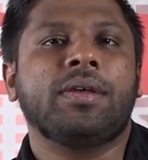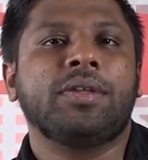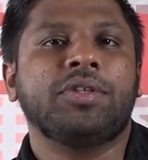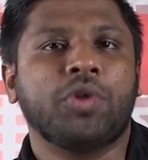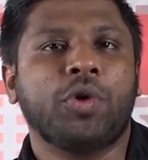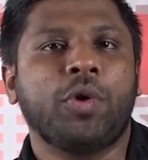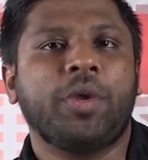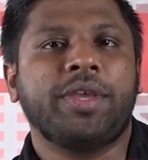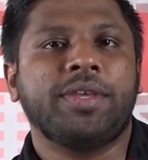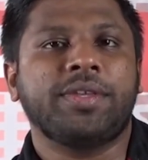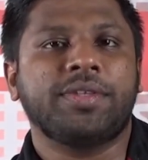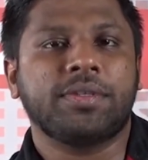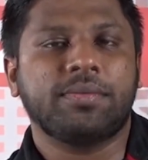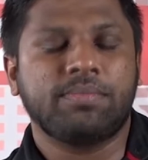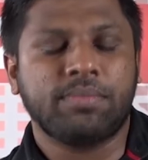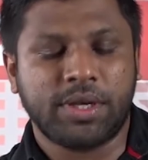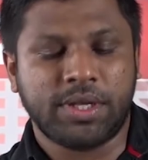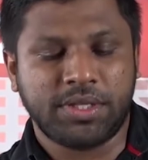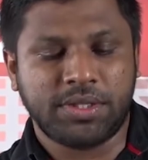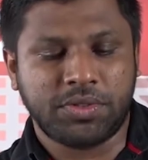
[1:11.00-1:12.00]
choice
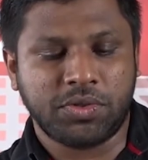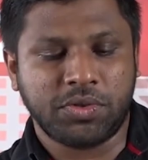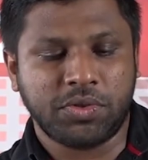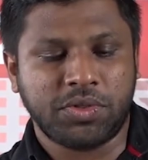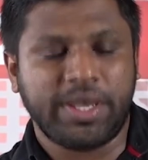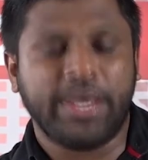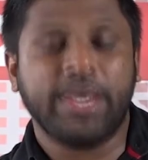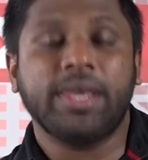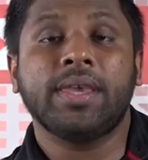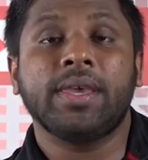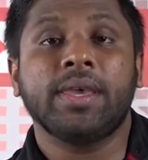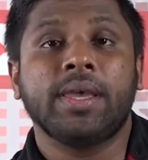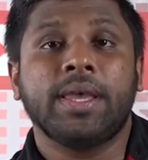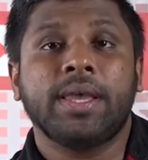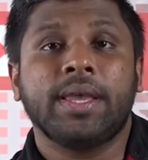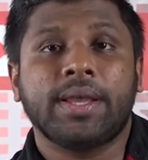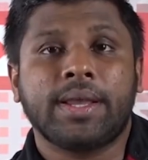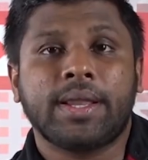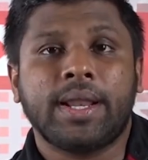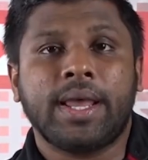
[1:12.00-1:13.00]
but to take
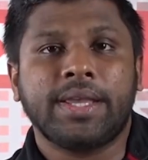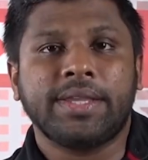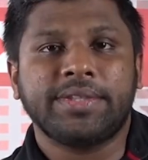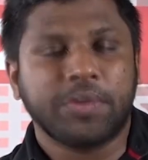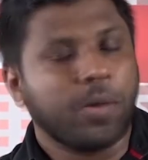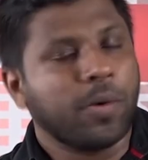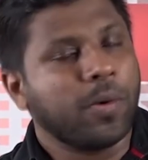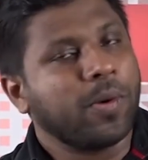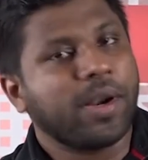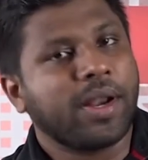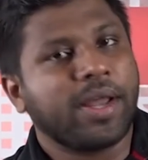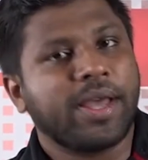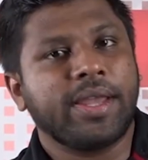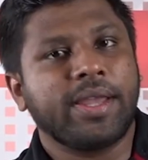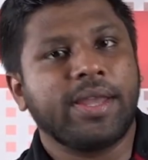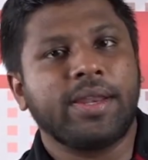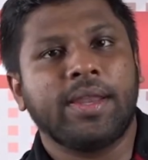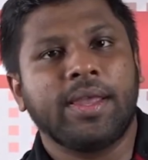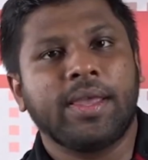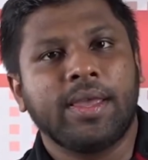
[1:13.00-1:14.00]
class
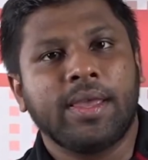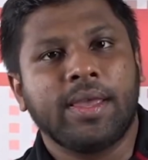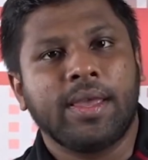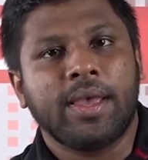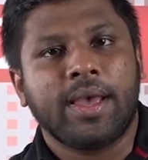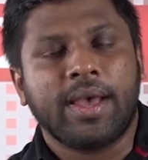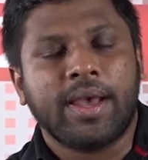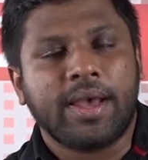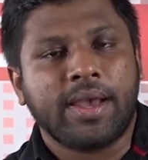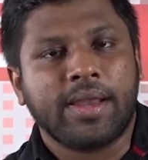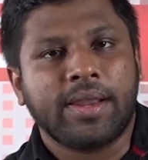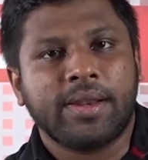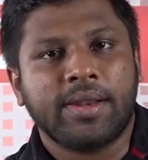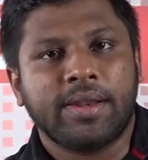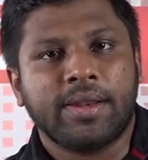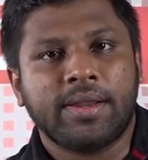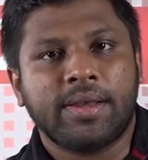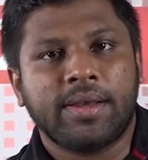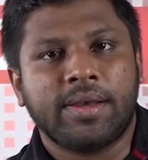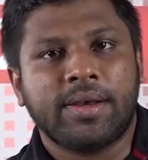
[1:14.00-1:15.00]
online
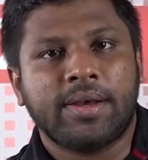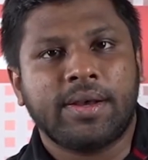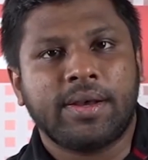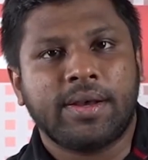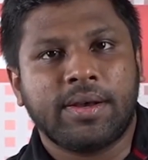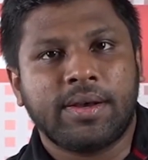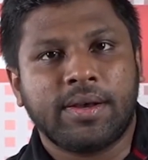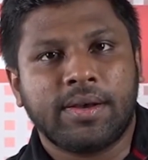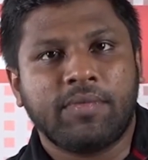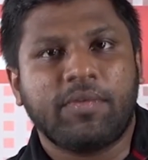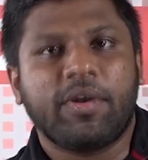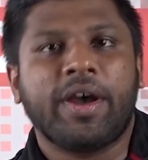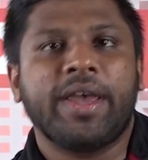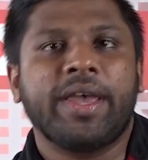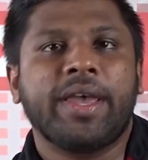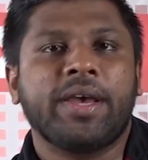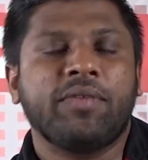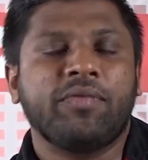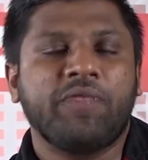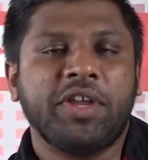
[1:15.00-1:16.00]
and
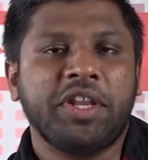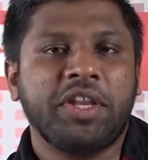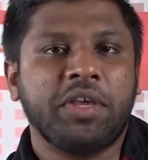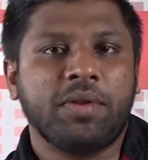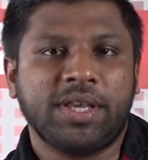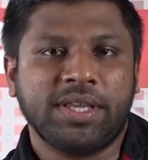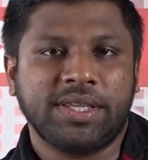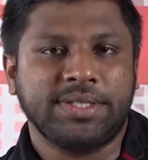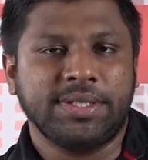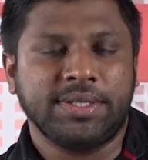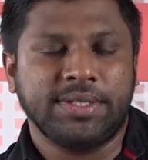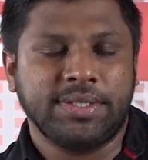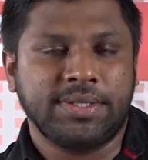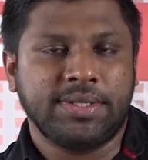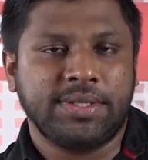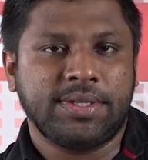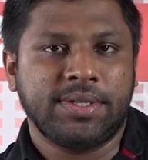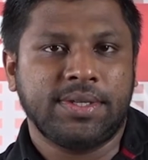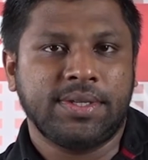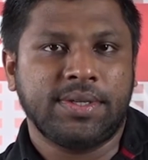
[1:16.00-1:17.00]
via video
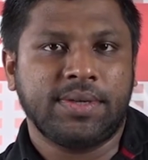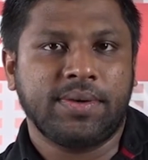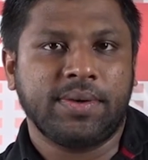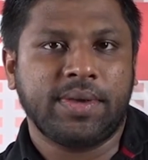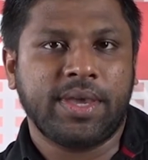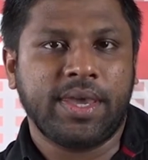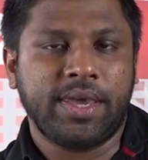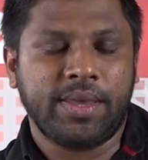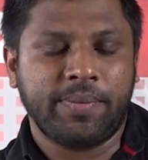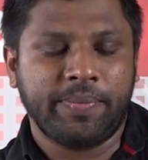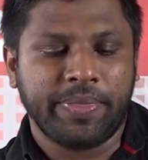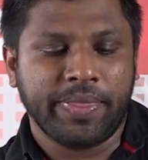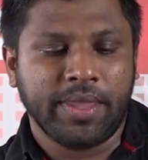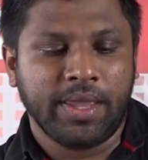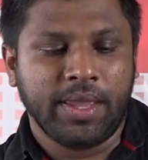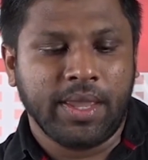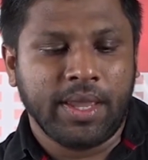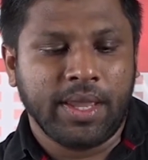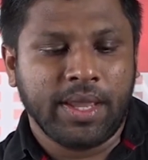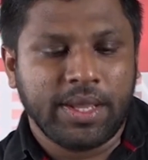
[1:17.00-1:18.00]
lectures. Okay,
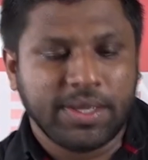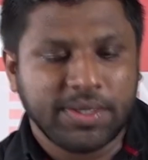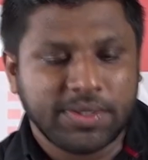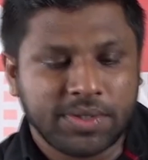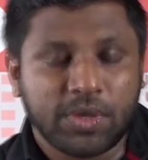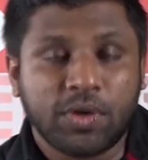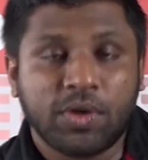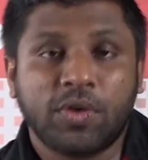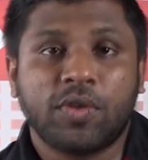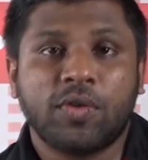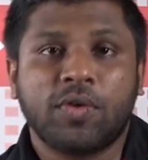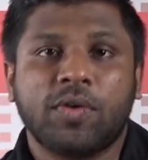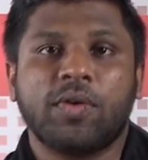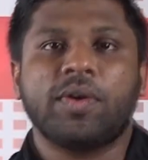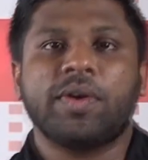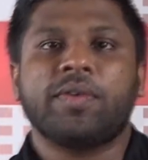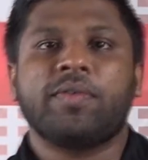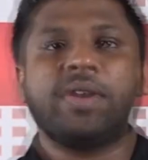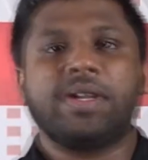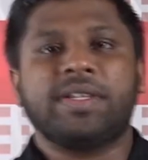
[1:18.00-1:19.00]
so
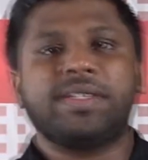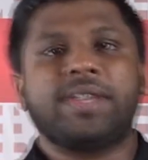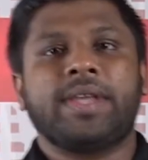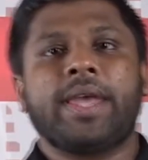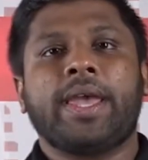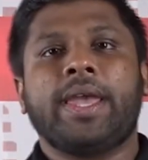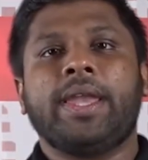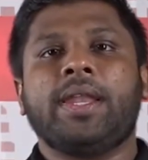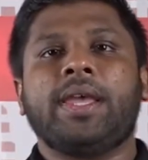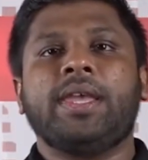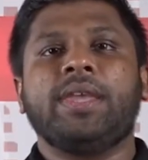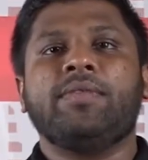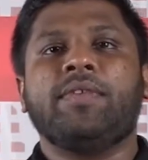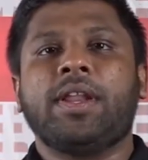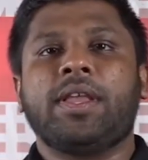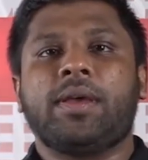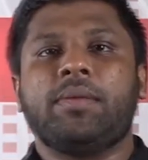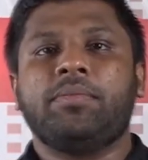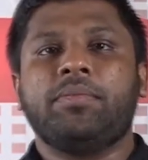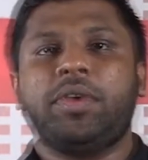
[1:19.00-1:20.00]
once again I
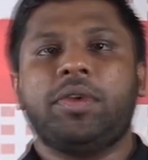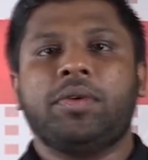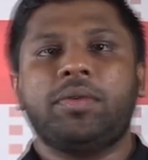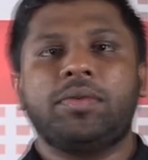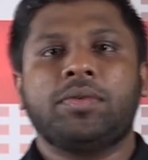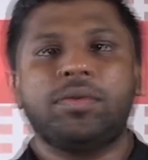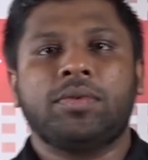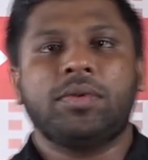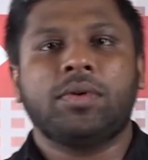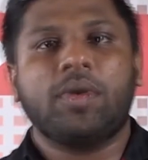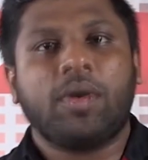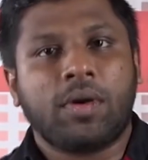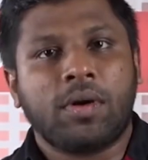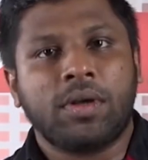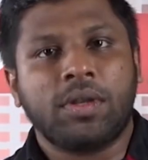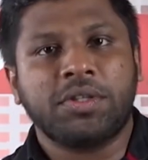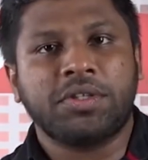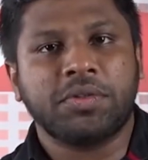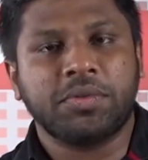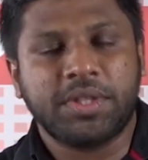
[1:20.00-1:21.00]
welcome you
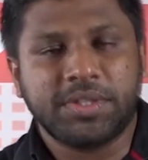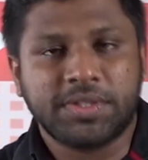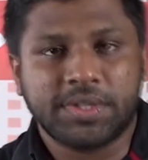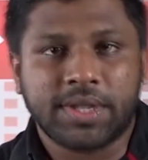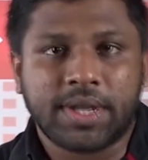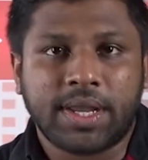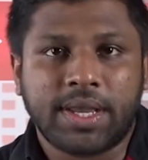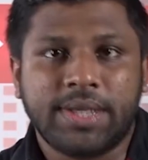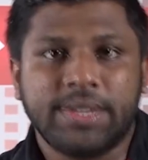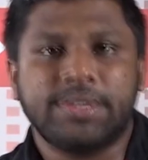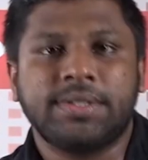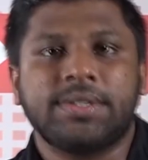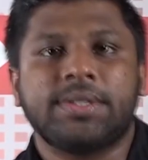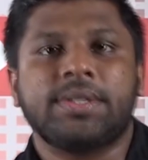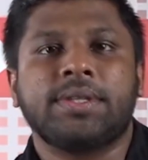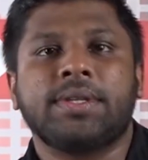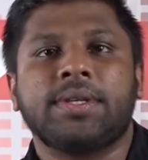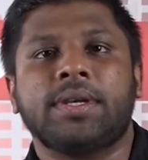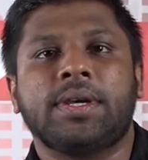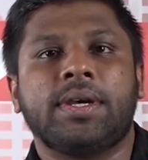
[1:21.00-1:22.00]
all to this
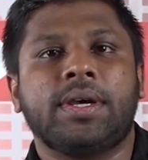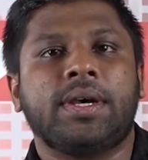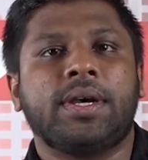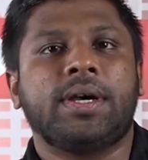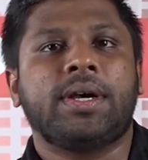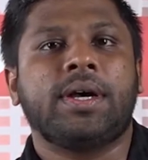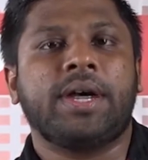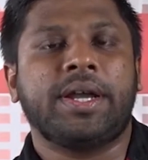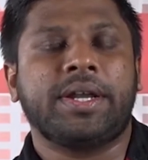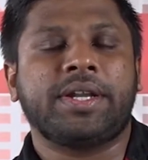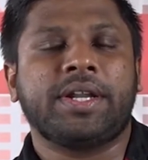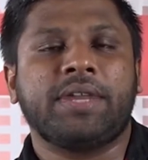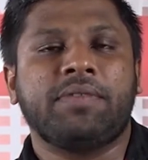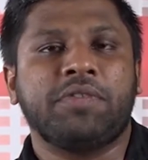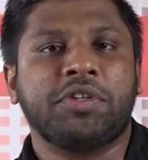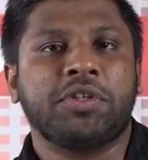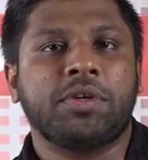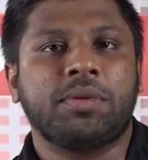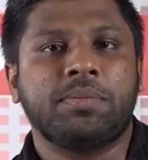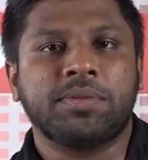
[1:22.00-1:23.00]
class, Art
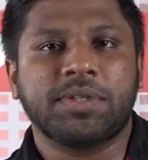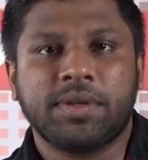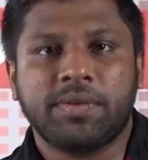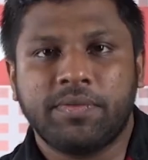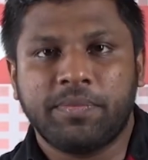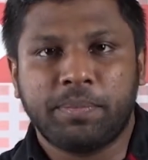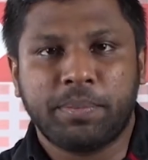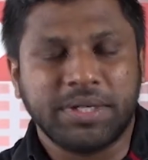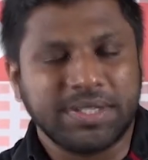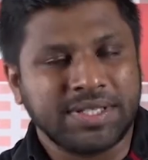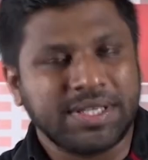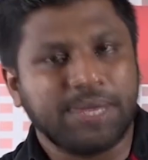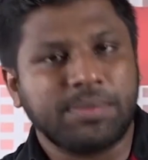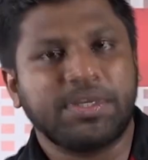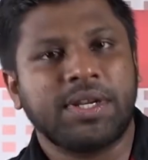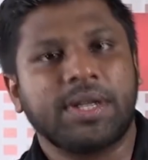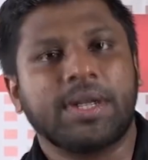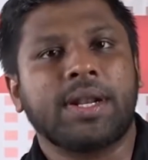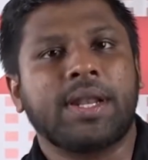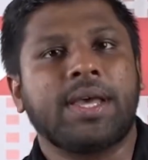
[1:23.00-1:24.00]
and Visual
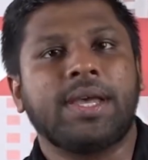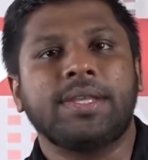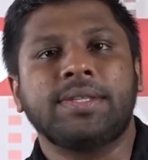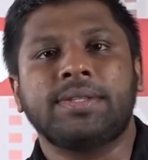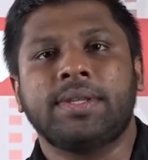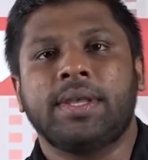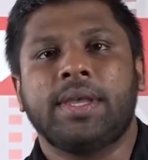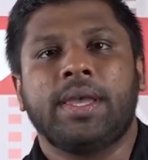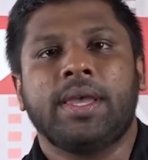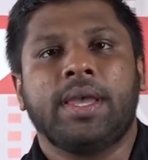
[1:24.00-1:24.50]
Perception class.